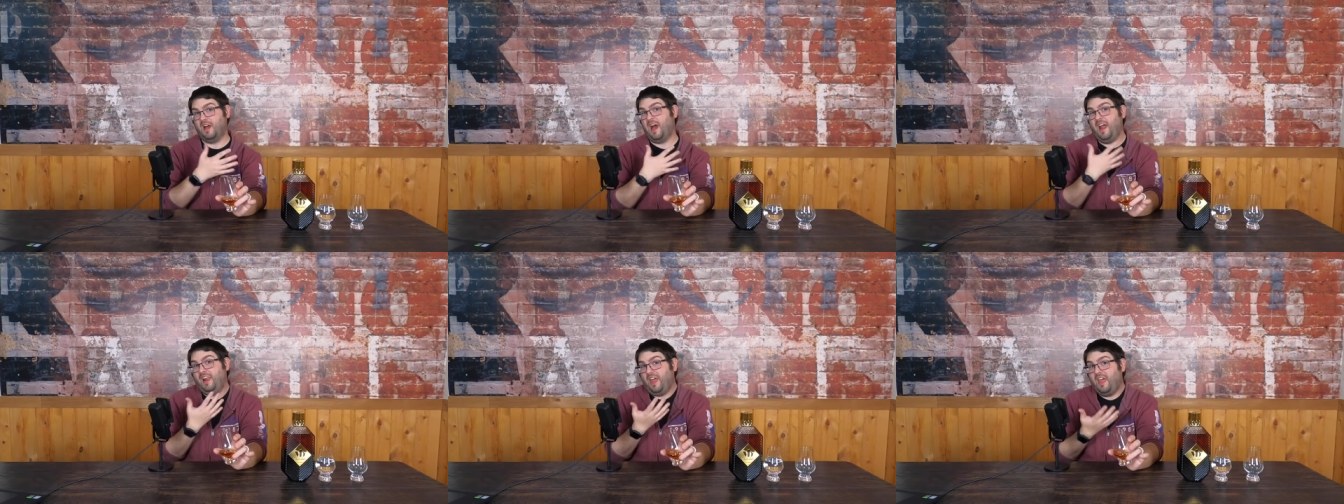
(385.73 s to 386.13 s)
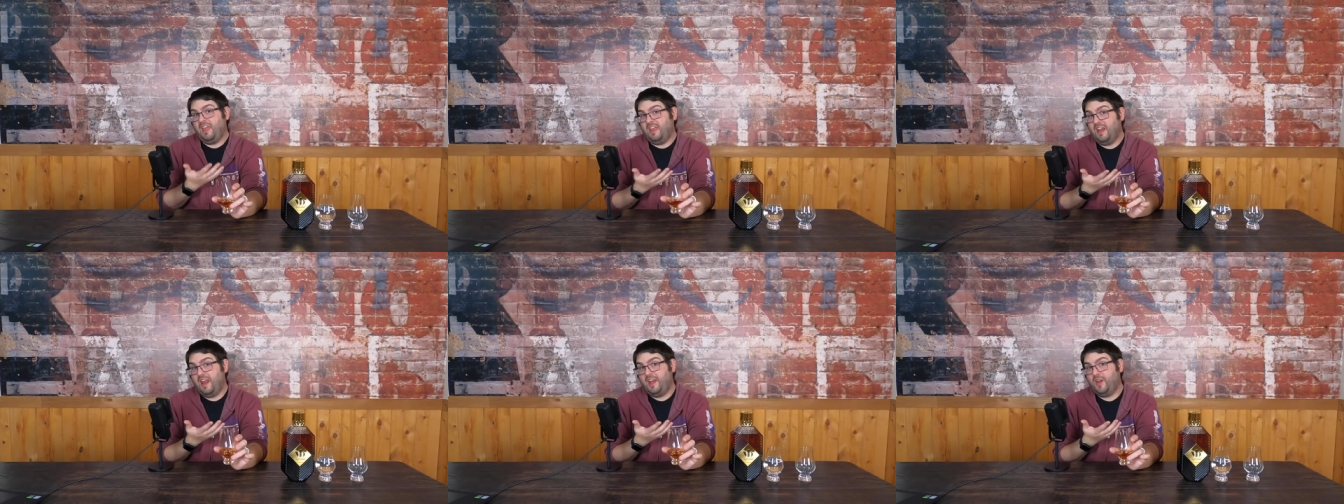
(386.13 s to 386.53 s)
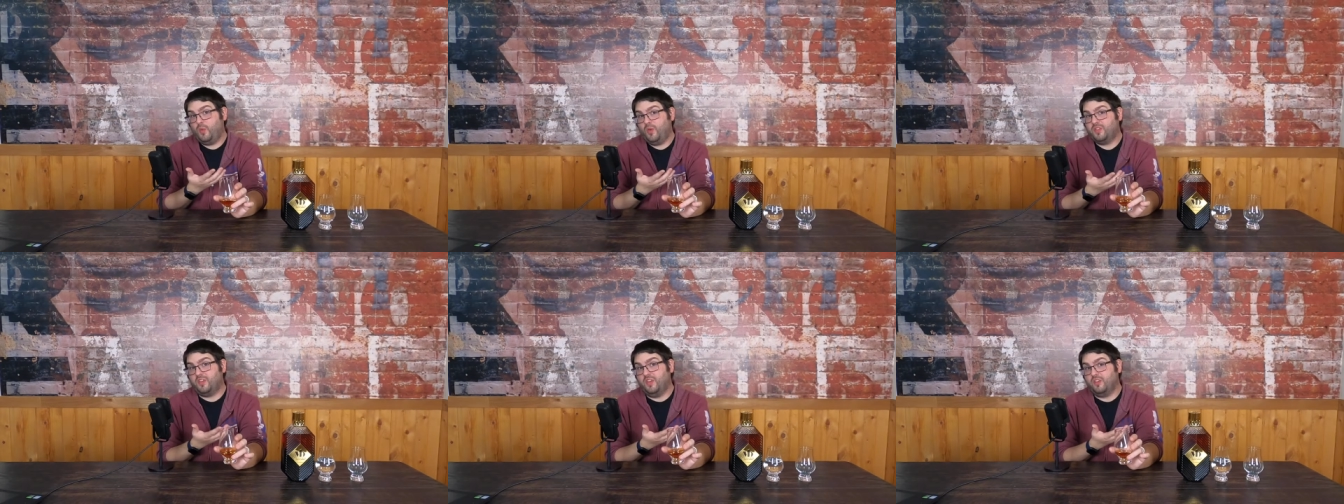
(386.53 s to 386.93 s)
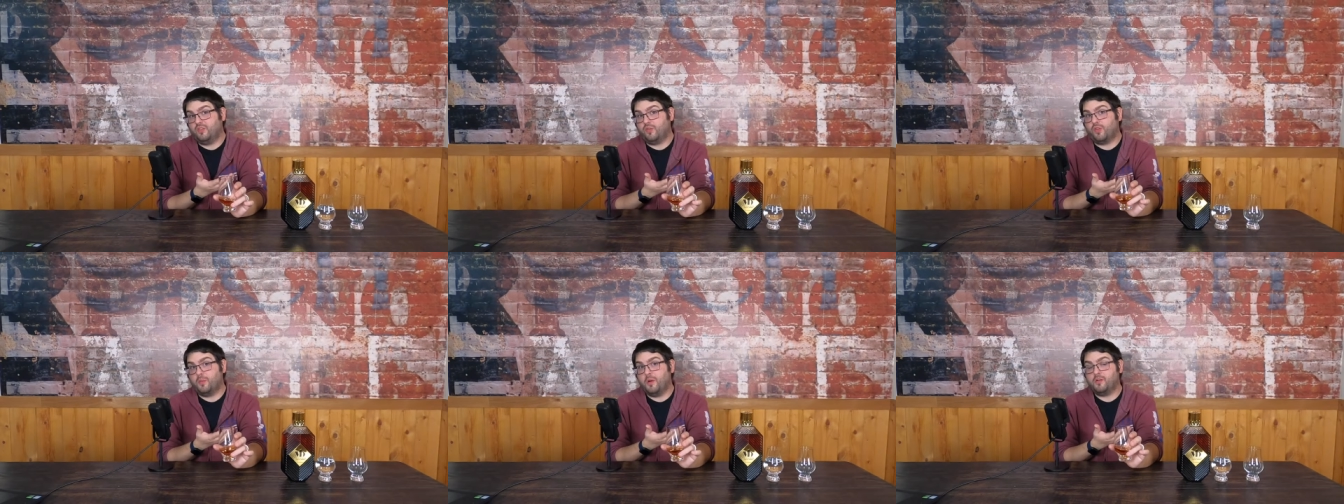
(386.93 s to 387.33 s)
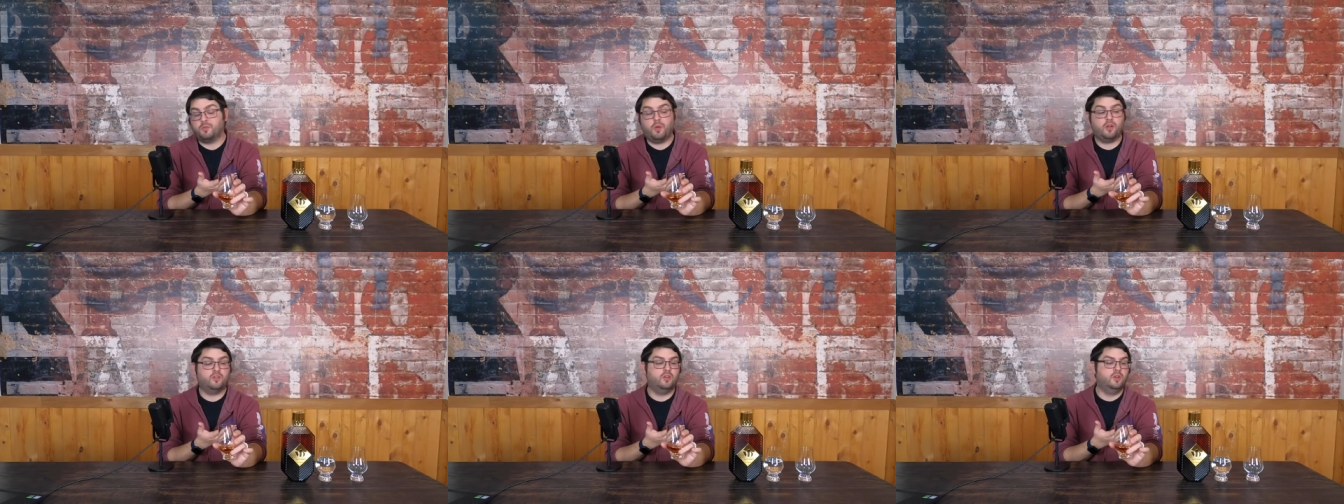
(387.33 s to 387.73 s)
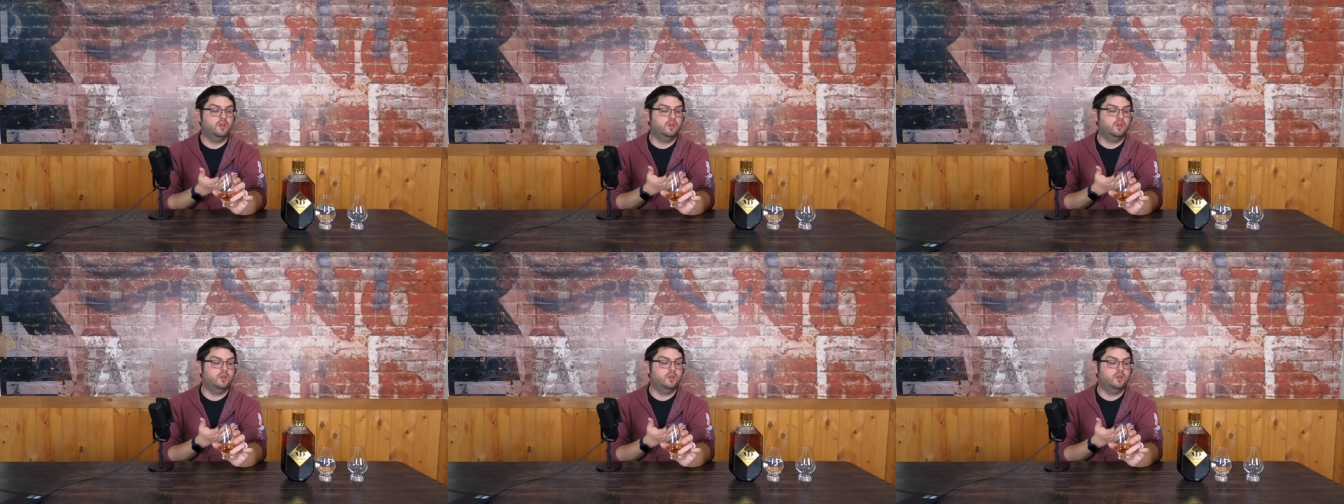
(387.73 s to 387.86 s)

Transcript: I like Canadian whiskeys for the most part.